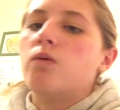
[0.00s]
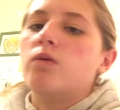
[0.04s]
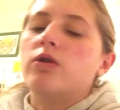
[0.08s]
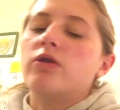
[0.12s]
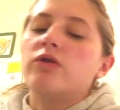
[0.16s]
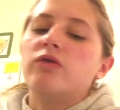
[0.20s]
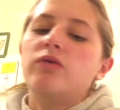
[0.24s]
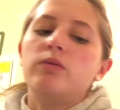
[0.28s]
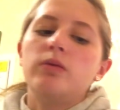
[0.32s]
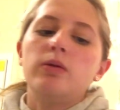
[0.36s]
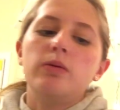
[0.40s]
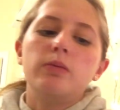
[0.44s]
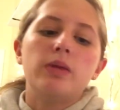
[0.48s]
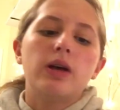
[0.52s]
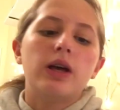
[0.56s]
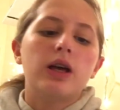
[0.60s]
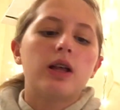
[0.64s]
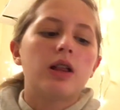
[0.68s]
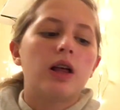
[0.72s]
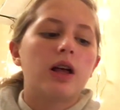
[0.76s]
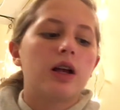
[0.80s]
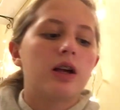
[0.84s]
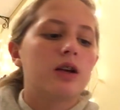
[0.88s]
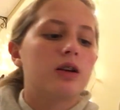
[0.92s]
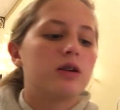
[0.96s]
what if we
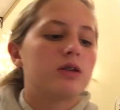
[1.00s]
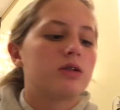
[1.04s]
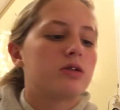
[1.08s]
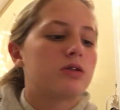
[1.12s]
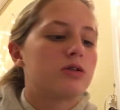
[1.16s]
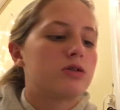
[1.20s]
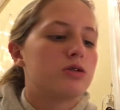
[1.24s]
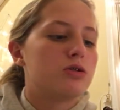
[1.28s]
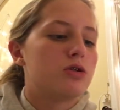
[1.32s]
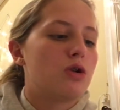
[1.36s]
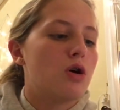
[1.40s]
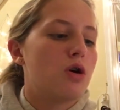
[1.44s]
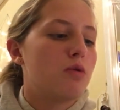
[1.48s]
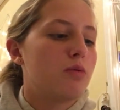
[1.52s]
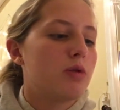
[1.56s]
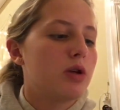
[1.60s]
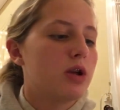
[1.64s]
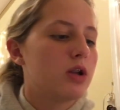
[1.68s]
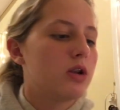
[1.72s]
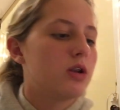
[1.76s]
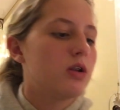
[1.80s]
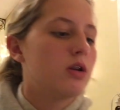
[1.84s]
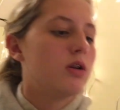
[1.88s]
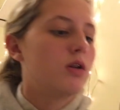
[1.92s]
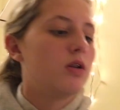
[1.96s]
make like a
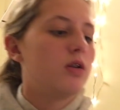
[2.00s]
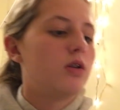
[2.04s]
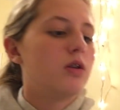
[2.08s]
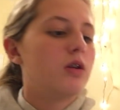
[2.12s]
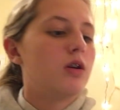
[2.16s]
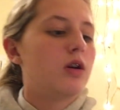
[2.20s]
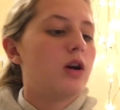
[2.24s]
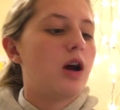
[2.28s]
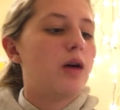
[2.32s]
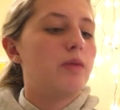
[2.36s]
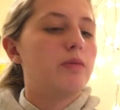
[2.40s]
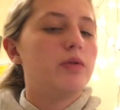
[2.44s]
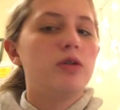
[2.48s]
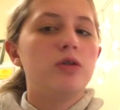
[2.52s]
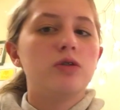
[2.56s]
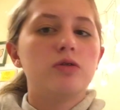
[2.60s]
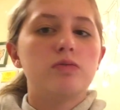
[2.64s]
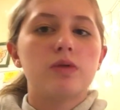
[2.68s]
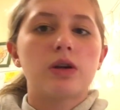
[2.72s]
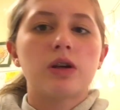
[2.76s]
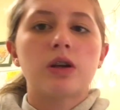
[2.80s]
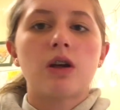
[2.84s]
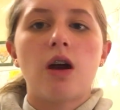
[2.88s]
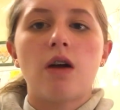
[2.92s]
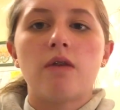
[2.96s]
snowman? I'm gonna use
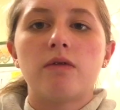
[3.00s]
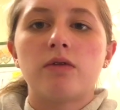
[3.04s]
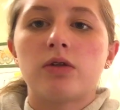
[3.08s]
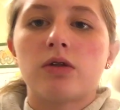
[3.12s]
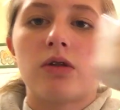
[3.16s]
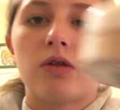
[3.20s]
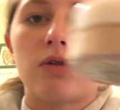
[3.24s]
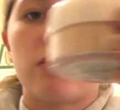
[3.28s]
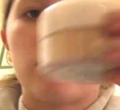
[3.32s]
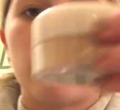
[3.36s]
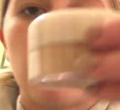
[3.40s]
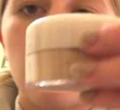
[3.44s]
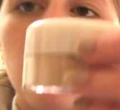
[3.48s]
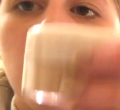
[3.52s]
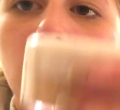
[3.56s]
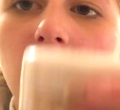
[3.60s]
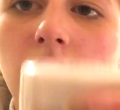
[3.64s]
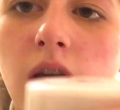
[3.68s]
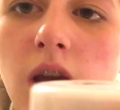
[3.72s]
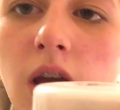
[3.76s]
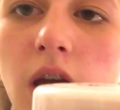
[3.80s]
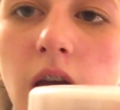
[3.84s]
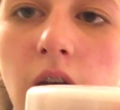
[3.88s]
my CoverGirl thing.